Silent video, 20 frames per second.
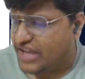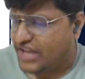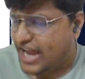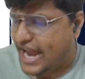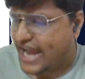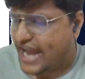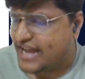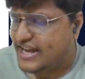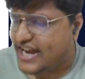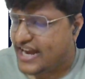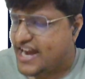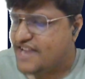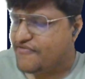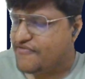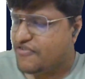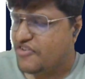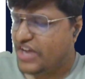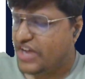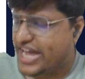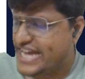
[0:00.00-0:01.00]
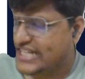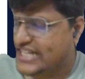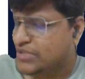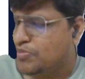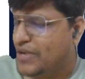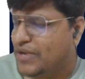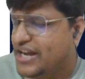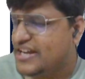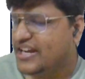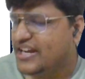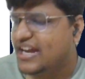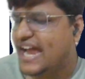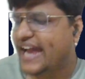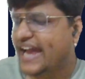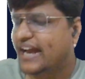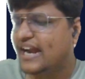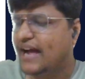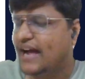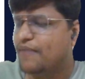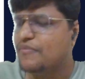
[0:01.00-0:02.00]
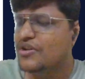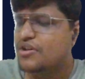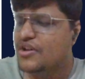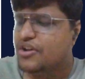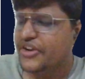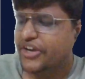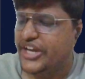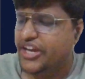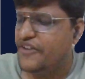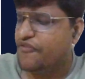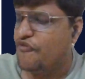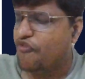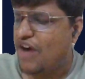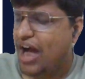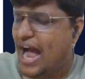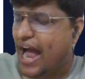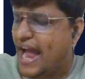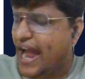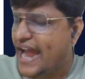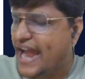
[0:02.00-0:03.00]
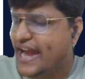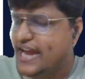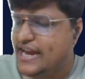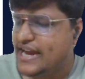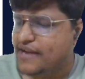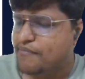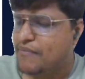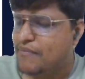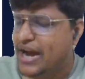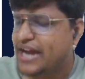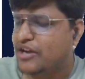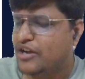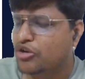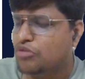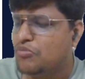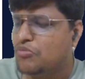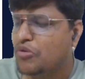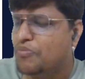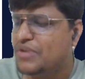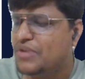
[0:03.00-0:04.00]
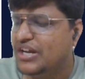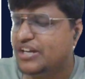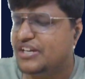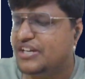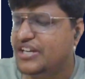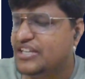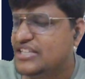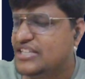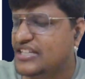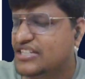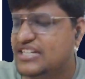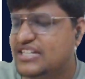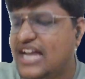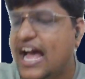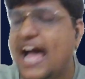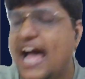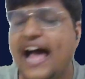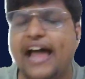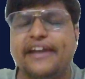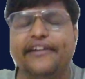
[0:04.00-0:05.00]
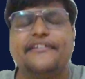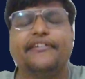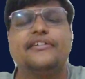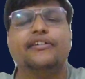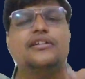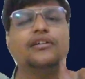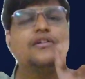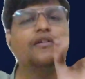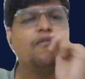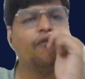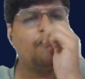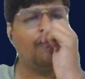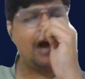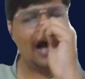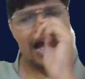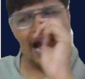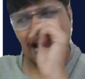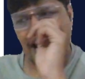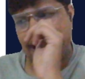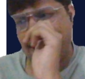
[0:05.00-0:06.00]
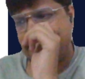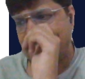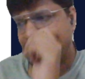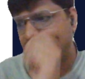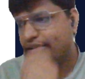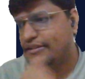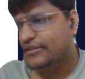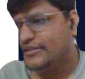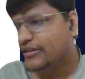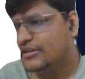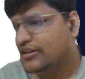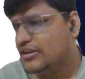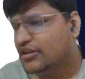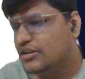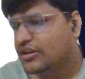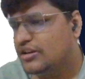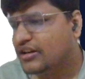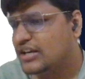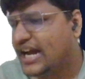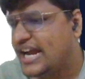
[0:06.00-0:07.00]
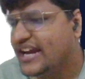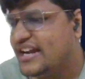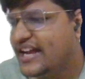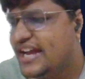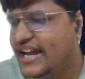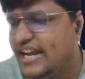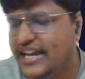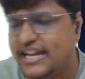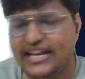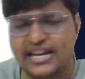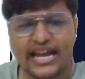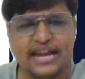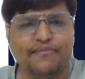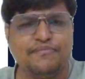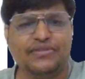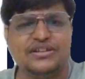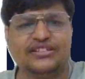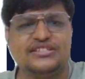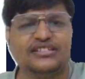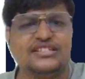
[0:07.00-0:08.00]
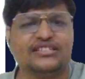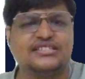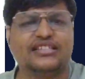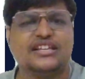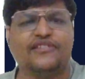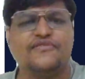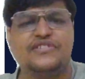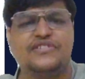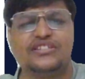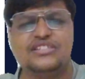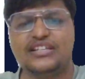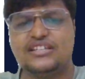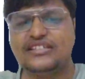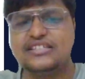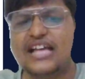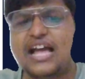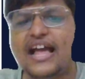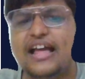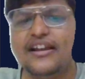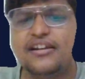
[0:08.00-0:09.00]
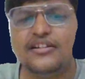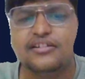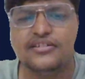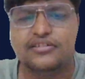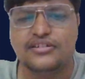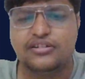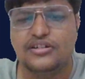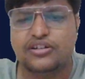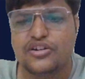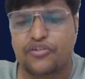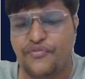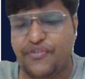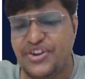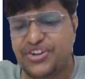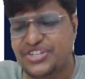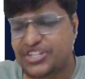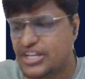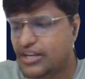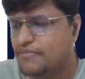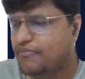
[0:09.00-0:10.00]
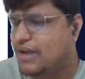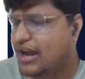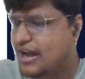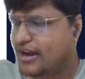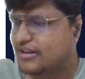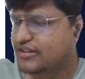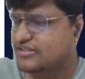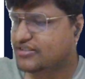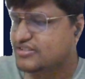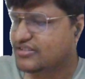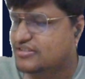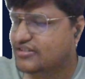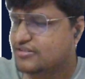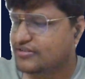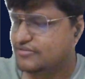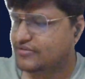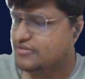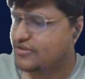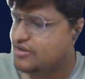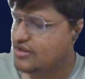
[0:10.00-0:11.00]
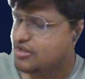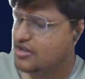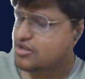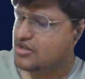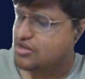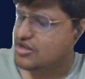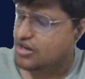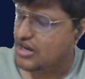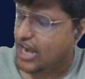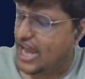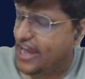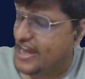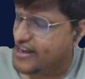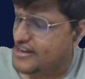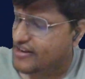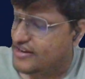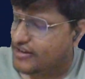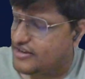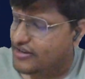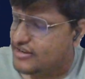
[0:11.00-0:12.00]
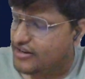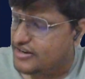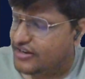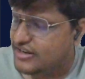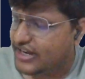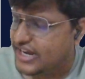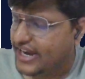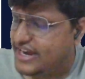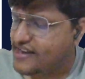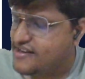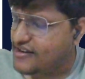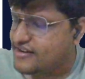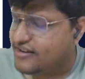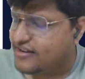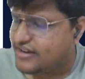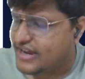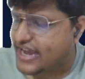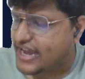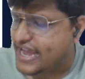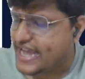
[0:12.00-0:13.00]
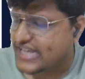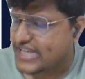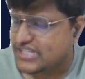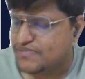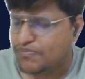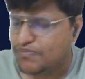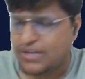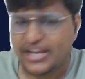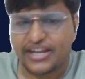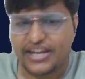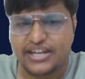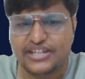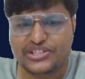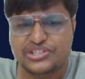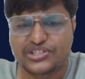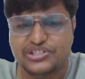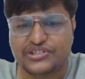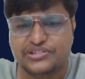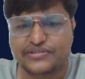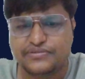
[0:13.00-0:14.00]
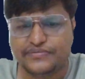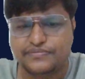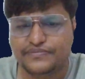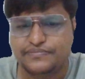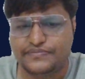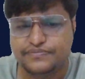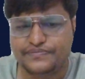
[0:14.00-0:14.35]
and then we will explain the diagram ki why micromobility is a star, why ride hailing and business services are question marks, right? Then explanation.